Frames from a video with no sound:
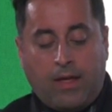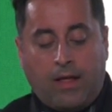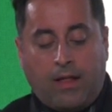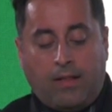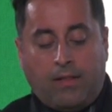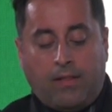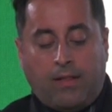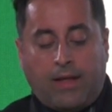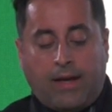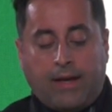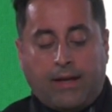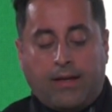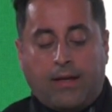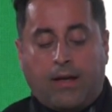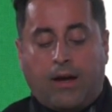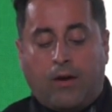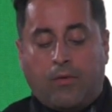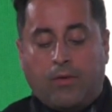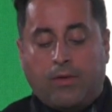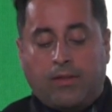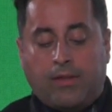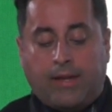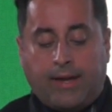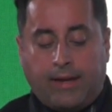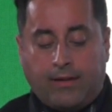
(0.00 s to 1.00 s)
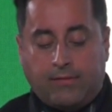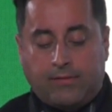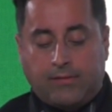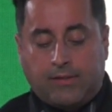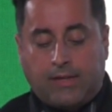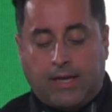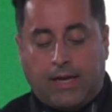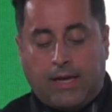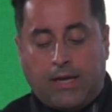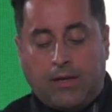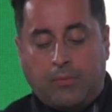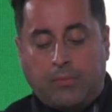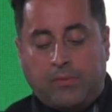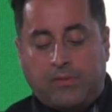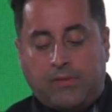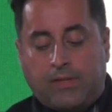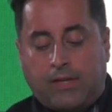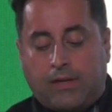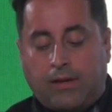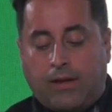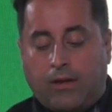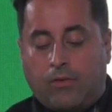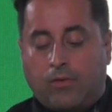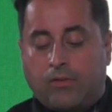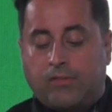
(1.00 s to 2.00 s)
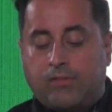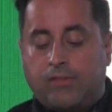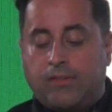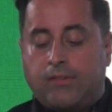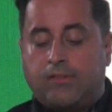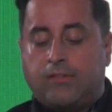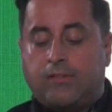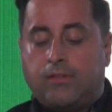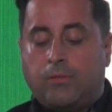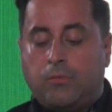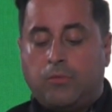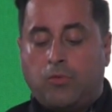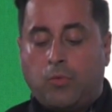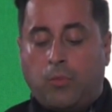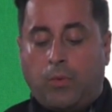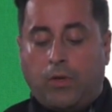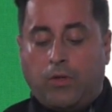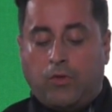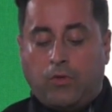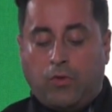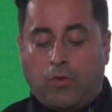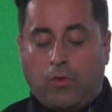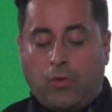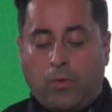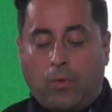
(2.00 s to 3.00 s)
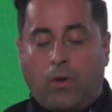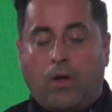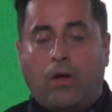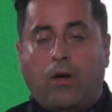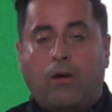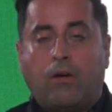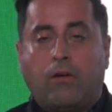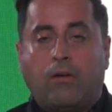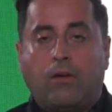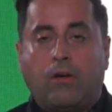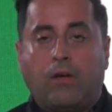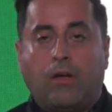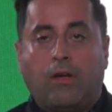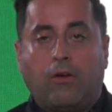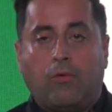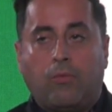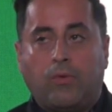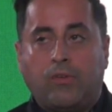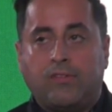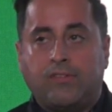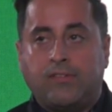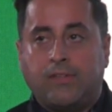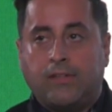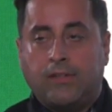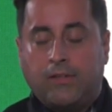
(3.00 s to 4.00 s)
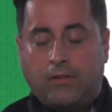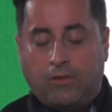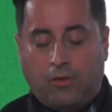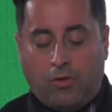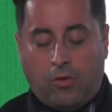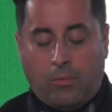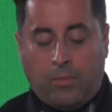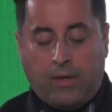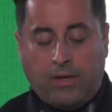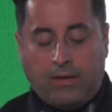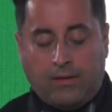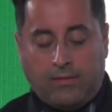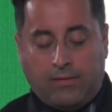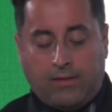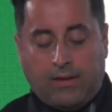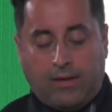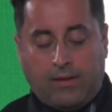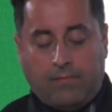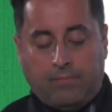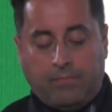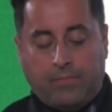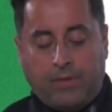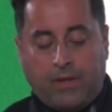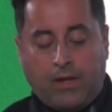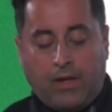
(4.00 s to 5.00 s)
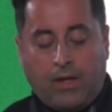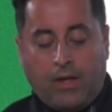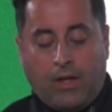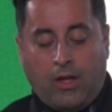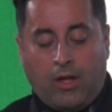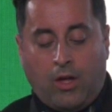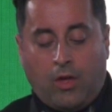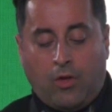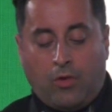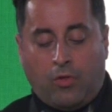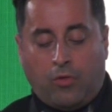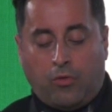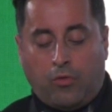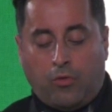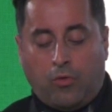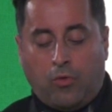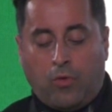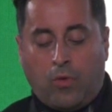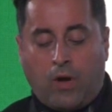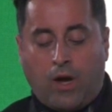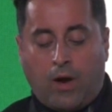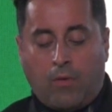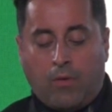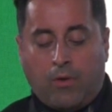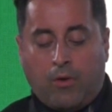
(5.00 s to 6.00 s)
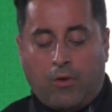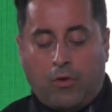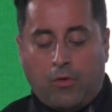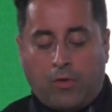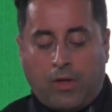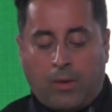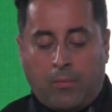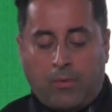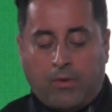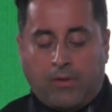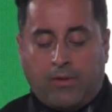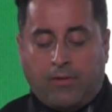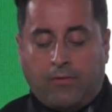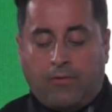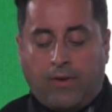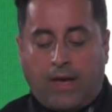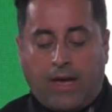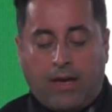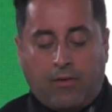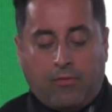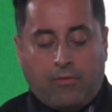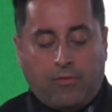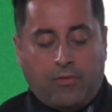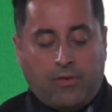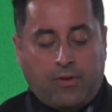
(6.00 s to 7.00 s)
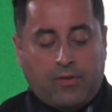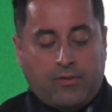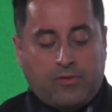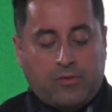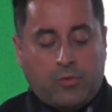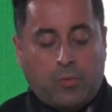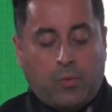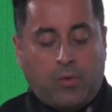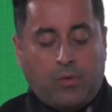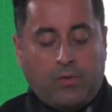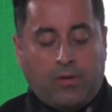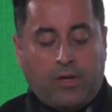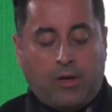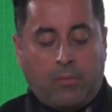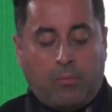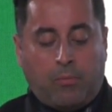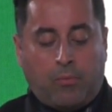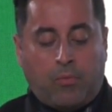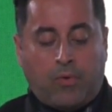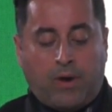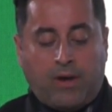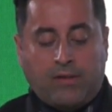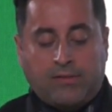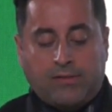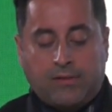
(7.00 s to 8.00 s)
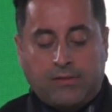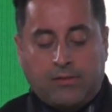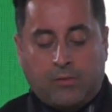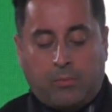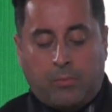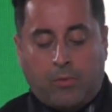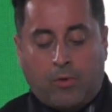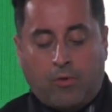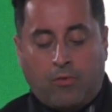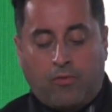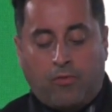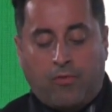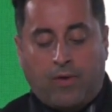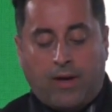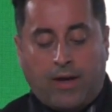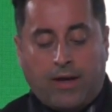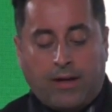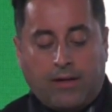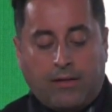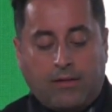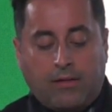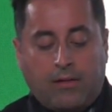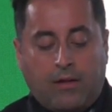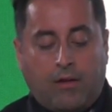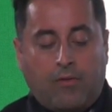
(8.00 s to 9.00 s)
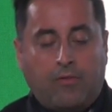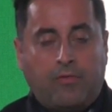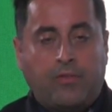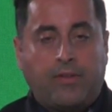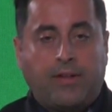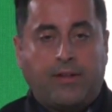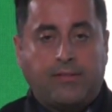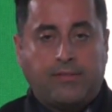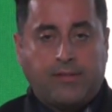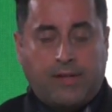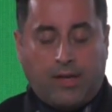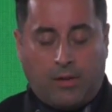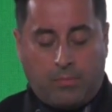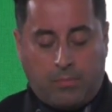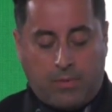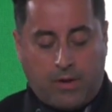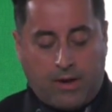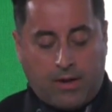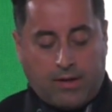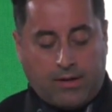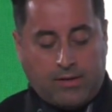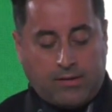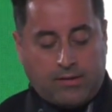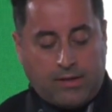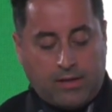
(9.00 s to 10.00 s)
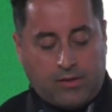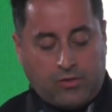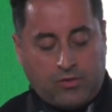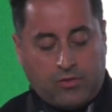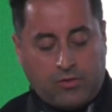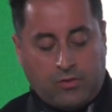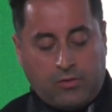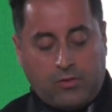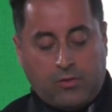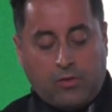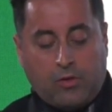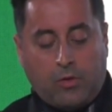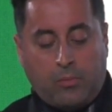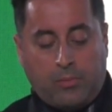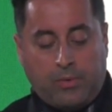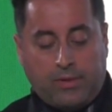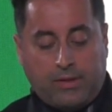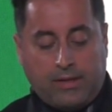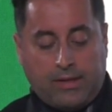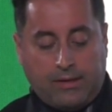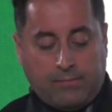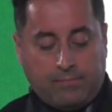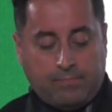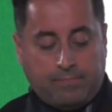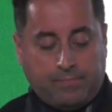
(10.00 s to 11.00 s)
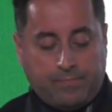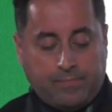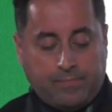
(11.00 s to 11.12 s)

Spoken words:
Like our landscapes and ecosystems, we too are a resilient community. Through our collaborative efforts, we'll keep raising the profile of landscape architecture globally.